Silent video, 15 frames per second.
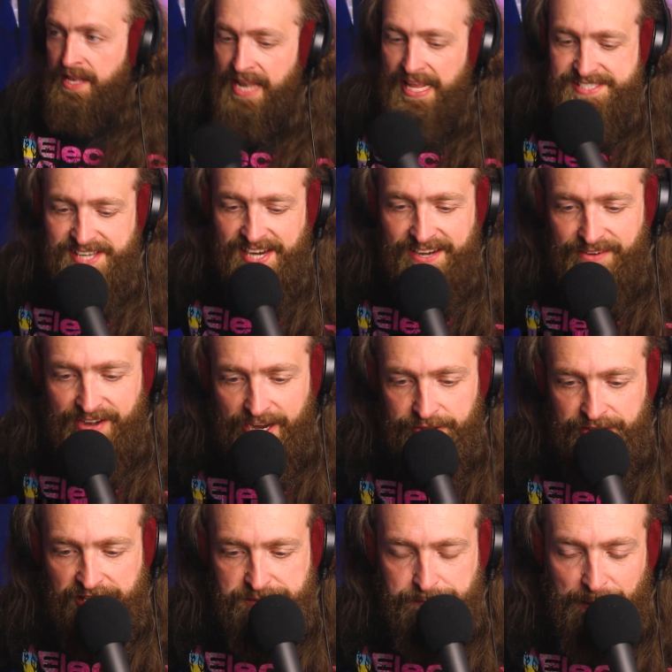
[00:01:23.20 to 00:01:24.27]
Let's agree
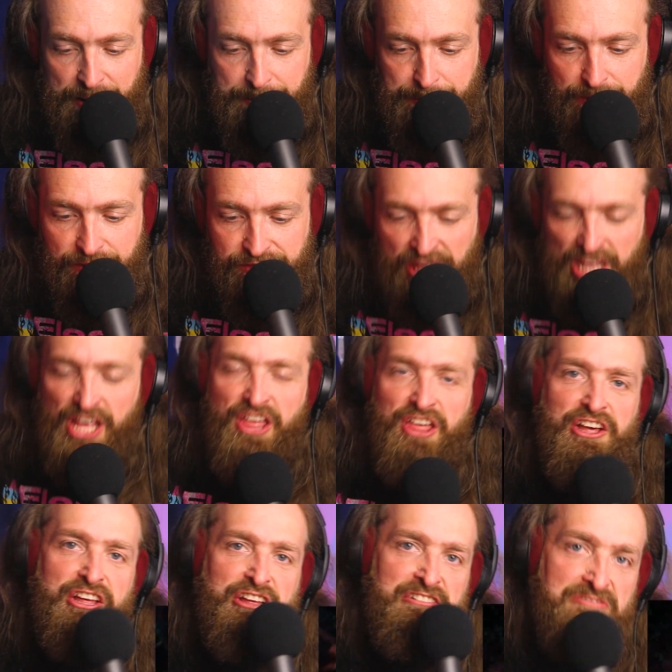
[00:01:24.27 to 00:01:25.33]
on this, people.
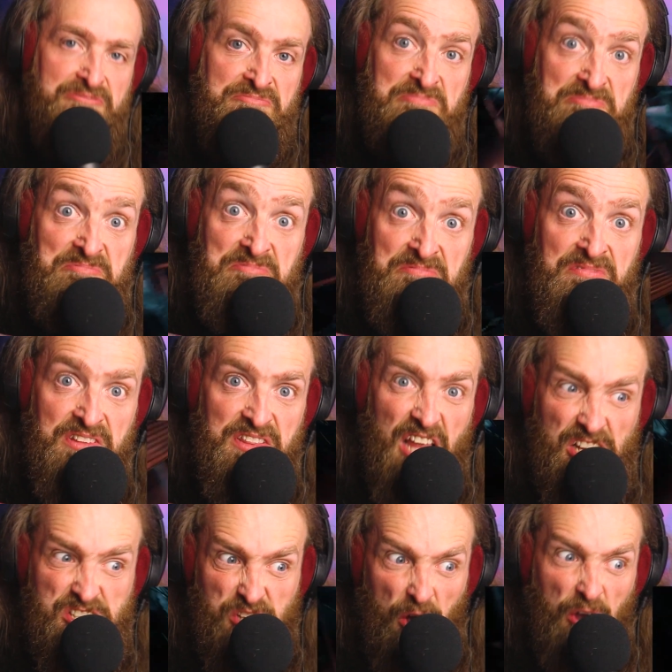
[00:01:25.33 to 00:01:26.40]

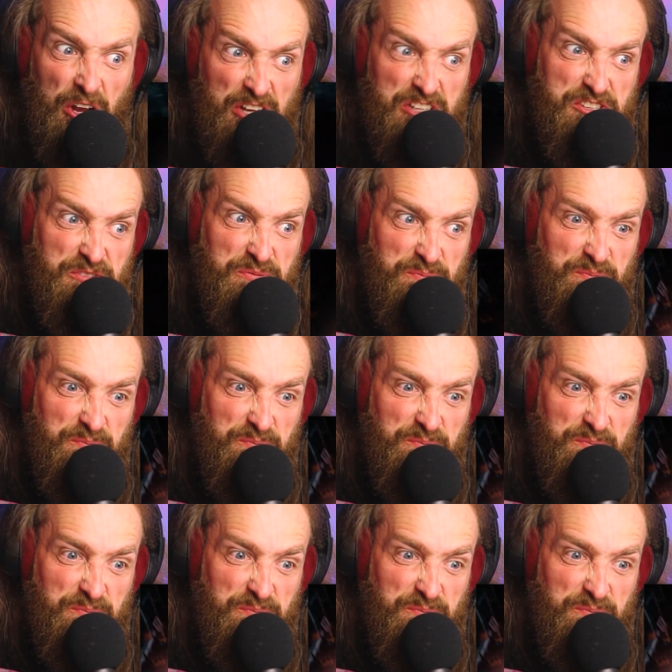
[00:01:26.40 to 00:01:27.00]
This song is